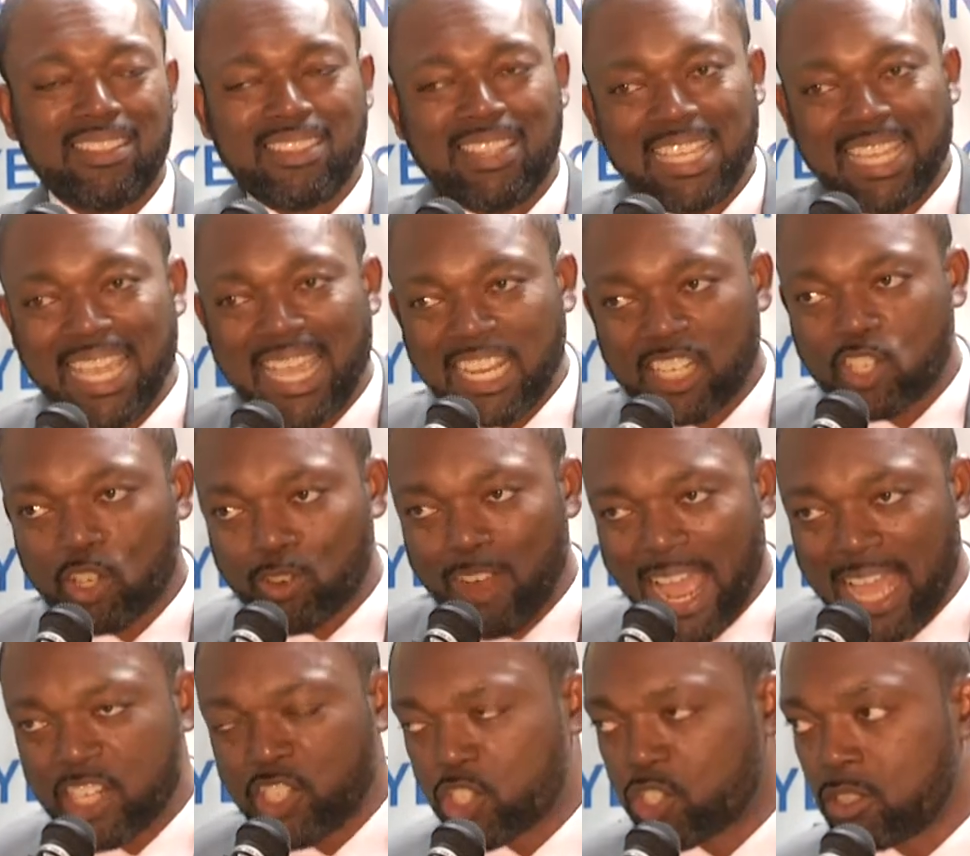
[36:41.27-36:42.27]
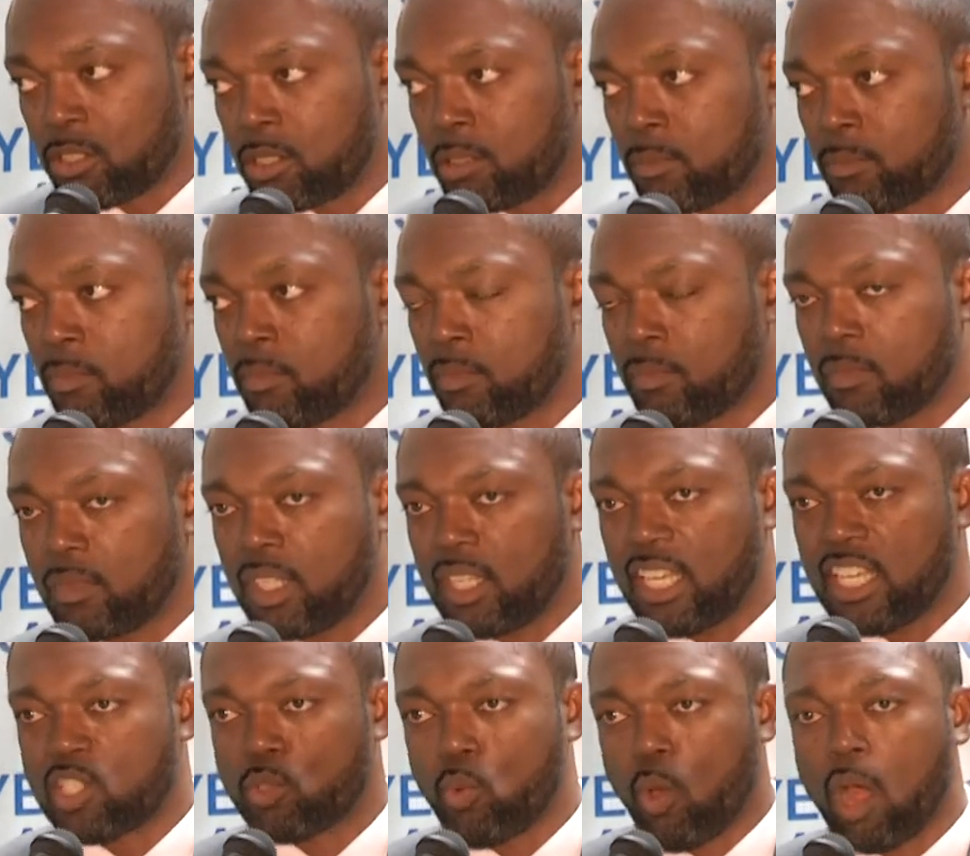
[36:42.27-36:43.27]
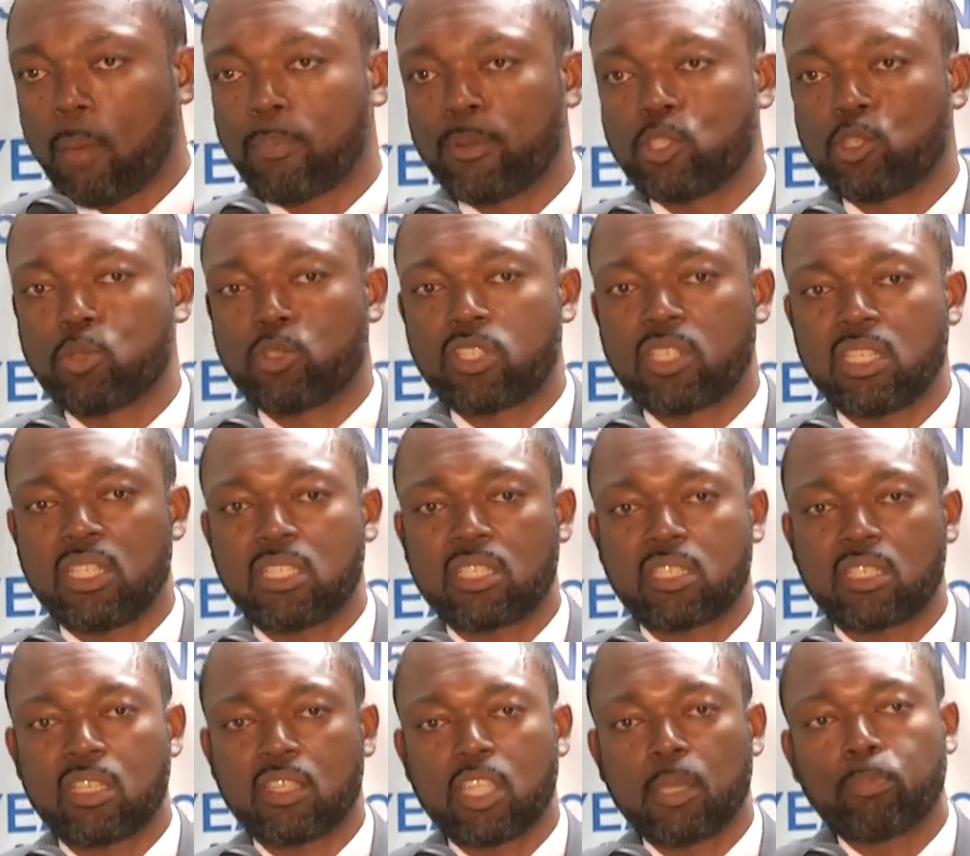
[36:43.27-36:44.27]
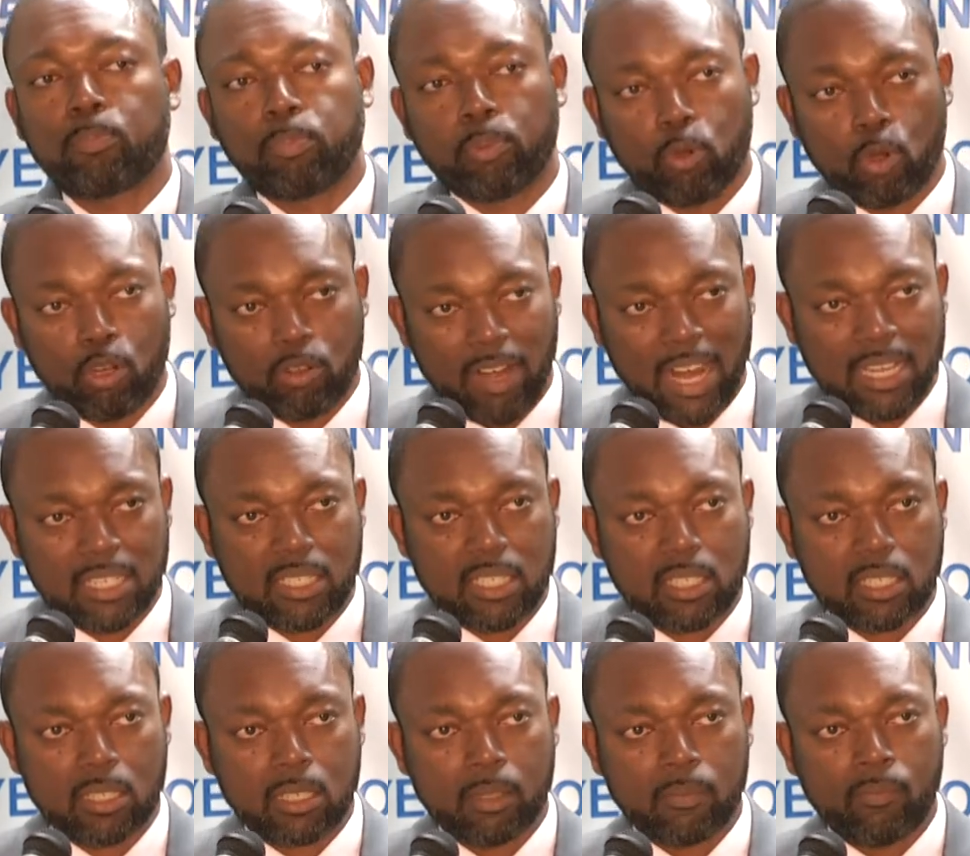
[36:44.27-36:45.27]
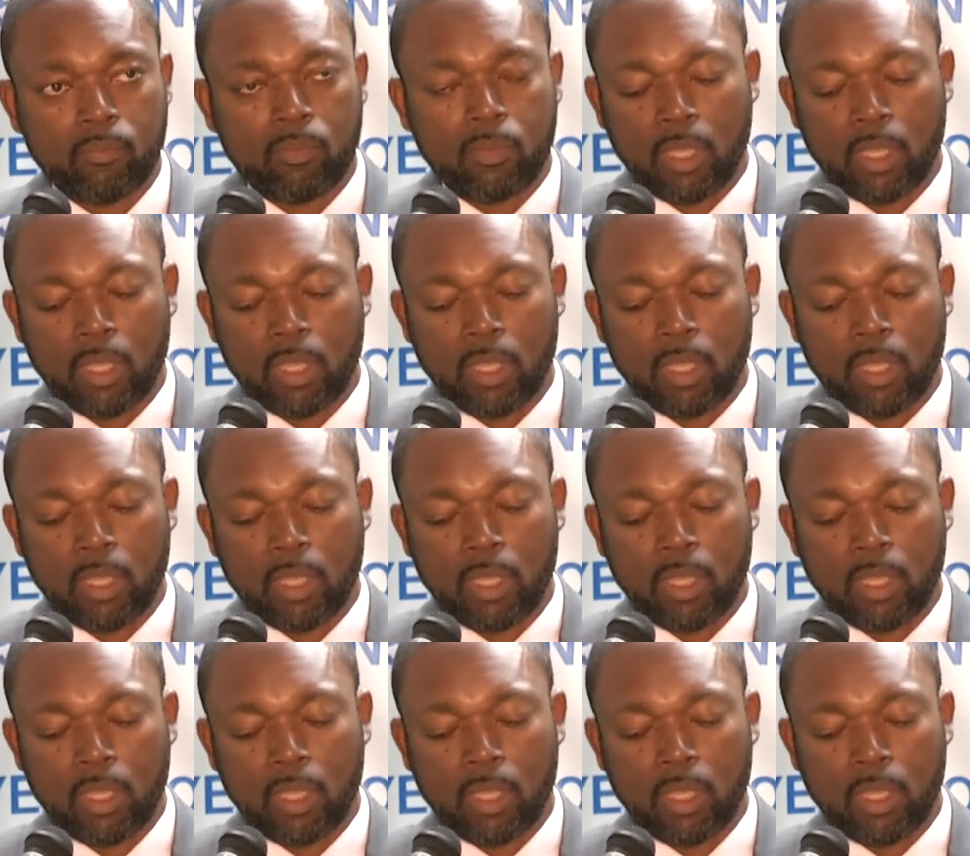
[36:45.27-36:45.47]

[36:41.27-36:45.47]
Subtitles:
the interaction is what produces the progress.